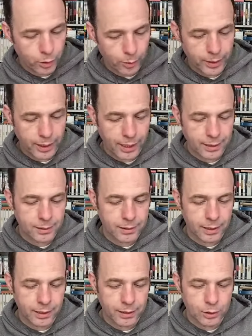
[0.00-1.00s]
Now, I had
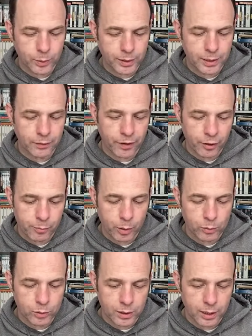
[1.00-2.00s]

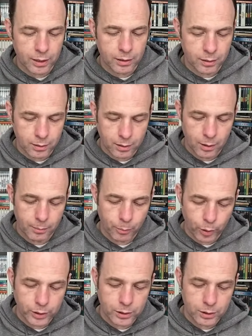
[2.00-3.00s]
£25 in
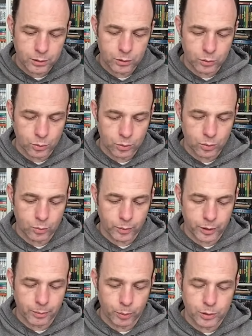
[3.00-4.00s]
points, so
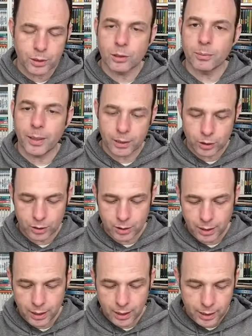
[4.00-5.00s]
with the postage and
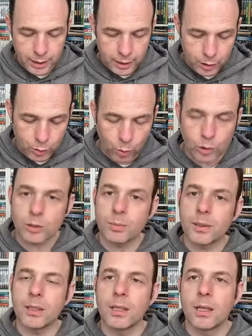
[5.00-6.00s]
packaging, it cost
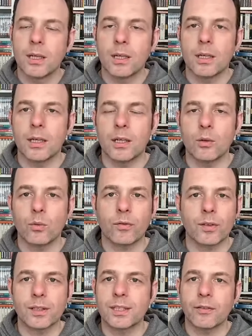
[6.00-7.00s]
me
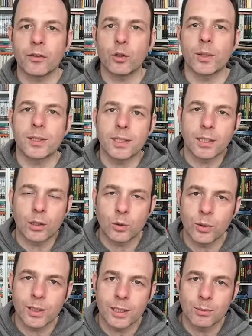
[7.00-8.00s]
roughly £7 to get the
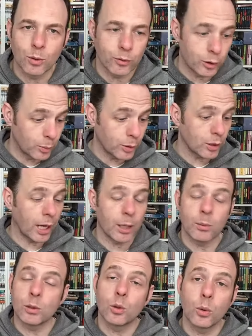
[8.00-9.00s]
two of these movies, which
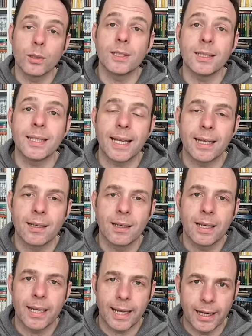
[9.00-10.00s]
I was going to get
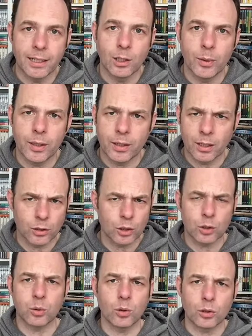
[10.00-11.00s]
anyway. They
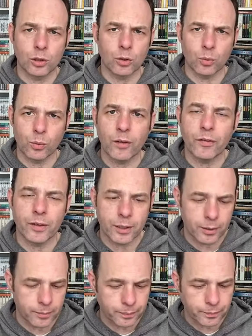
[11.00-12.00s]
just look terrific.